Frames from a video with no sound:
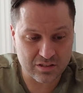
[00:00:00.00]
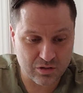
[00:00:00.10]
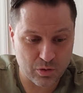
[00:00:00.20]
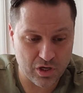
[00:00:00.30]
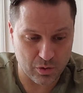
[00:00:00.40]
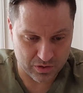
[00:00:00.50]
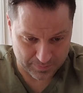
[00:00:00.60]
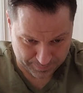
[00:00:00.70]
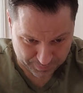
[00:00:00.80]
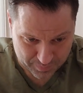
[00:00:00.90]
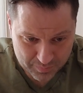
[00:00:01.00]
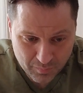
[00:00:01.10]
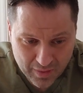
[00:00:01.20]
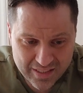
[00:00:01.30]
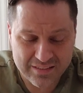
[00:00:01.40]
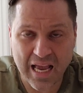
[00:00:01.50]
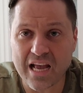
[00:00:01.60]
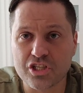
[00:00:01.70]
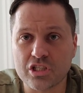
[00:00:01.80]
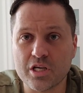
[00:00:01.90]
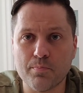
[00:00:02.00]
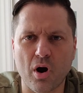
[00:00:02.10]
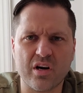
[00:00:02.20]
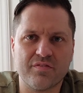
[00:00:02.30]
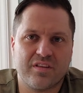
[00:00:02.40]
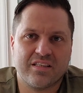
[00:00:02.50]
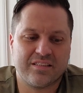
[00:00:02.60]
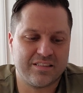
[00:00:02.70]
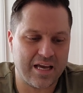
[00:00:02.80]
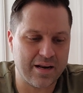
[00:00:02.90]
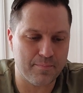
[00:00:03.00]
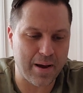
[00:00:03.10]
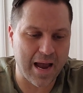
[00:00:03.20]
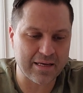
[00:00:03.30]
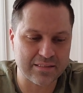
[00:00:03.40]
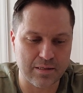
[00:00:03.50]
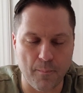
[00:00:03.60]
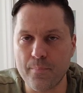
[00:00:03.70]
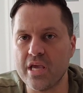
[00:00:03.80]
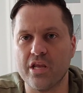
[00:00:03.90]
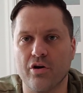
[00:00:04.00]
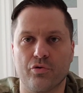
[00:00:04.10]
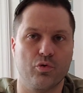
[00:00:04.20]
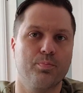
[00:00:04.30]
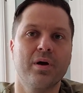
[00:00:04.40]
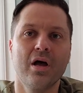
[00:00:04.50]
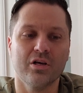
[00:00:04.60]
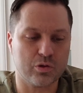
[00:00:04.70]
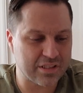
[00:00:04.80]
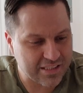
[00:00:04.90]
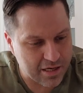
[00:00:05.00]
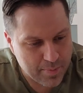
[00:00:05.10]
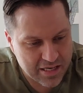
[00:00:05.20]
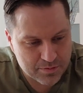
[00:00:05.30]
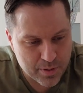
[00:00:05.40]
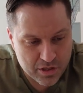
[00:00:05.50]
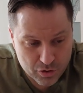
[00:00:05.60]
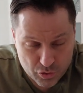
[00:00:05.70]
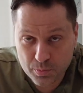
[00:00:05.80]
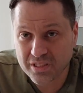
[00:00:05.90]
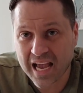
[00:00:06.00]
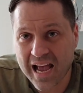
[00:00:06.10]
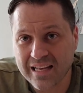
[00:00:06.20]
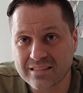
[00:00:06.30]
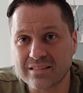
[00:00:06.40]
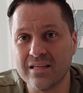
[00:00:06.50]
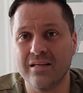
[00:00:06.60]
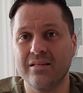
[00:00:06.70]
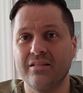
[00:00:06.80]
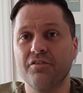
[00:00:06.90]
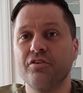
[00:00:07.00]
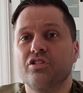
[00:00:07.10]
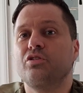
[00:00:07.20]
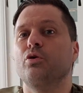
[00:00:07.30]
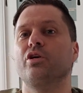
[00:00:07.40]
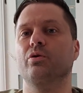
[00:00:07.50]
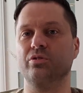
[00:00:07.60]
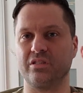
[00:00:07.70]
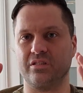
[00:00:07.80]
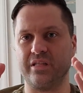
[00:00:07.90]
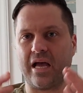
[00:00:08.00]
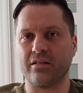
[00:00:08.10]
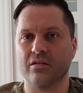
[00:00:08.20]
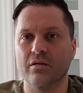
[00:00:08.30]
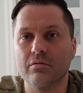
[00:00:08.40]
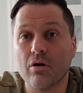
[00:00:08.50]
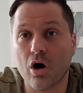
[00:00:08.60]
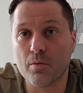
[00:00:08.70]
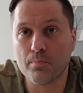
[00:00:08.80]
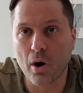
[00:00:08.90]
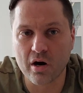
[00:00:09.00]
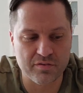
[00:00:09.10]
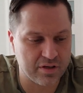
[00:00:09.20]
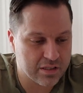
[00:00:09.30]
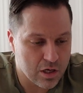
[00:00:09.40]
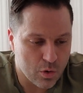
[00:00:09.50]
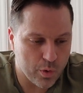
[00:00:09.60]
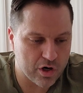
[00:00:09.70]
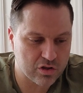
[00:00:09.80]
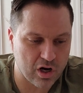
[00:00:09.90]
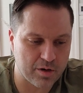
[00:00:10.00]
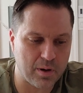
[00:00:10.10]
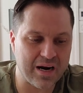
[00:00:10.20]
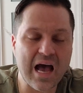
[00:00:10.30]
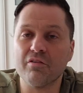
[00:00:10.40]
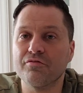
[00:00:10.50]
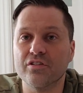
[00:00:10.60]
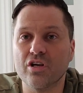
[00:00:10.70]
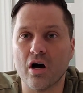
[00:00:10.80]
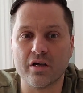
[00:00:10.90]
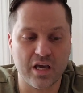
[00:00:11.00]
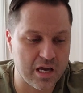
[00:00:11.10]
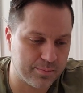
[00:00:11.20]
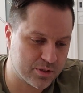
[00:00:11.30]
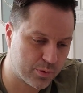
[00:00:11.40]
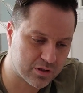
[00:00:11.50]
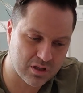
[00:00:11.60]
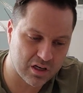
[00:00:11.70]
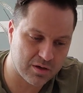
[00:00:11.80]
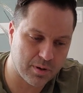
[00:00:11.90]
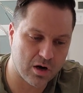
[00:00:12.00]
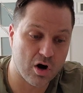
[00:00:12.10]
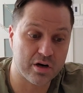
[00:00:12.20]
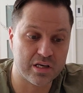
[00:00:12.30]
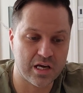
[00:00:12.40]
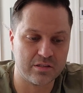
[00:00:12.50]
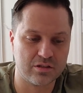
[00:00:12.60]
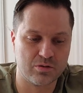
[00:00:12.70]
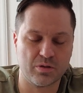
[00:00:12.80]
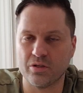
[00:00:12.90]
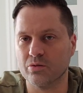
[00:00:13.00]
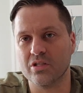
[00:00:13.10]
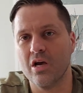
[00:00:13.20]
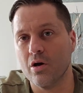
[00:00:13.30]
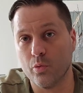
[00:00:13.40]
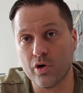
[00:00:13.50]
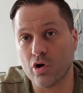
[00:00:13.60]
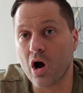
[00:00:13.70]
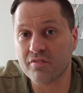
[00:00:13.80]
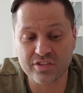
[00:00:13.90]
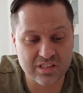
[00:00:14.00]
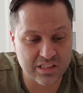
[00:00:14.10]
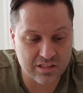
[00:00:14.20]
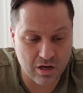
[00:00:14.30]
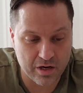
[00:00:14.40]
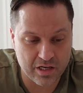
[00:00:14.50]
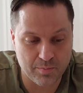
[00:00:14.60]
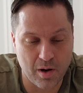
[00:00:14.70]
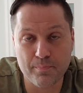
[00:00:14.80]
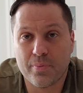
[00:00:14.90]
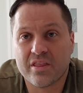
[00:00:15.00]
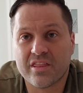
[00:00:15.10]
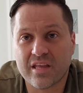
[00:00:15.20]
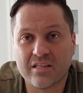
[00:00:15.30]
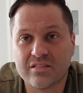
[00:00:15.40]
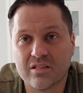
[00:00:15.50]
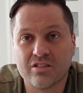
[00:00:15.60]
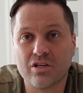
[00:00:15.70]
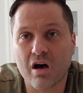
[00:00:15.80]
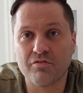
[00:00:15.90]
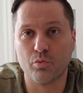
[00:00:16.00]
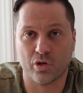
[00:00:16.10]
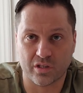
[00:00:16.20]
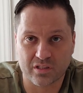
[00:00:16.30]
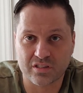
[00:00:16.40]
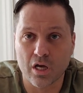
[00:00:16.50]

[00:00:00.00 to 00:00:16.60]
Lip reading: Studios is actually part of the ZeniMax Media Group. So the ZeniMax Media Group has different studios that are part of it. We are talking about Alpha Dog Games. We are talking about Arcane Studios. We are obviously talking about Bethesda Softworks.